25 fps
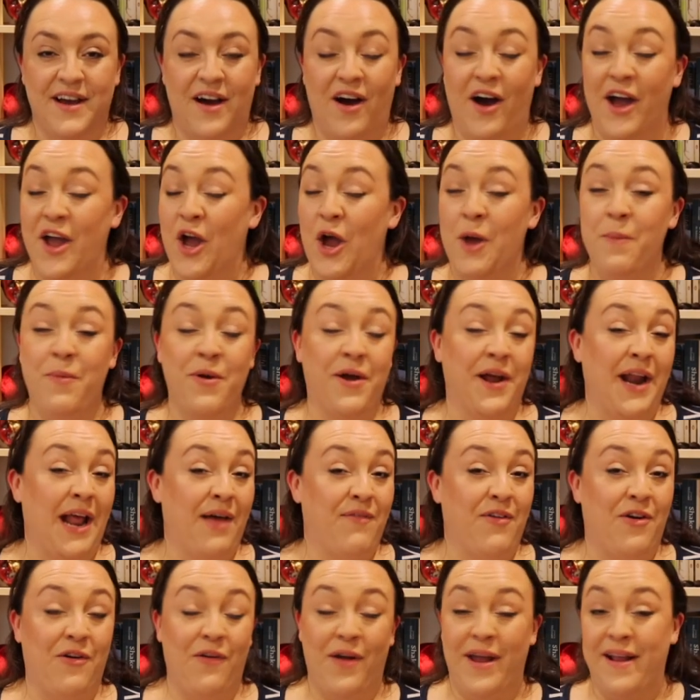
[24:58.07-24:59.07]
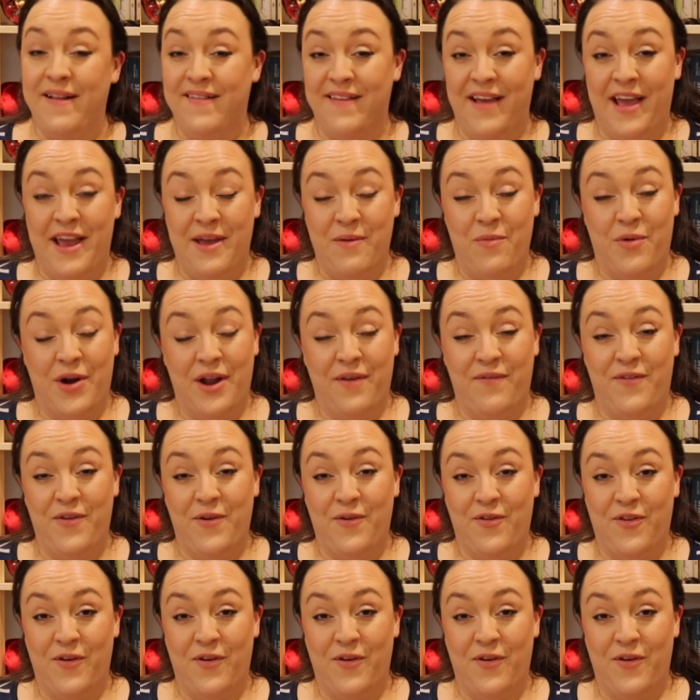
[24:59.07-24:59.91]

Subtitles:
I hope you're going to have a great day, whatever you're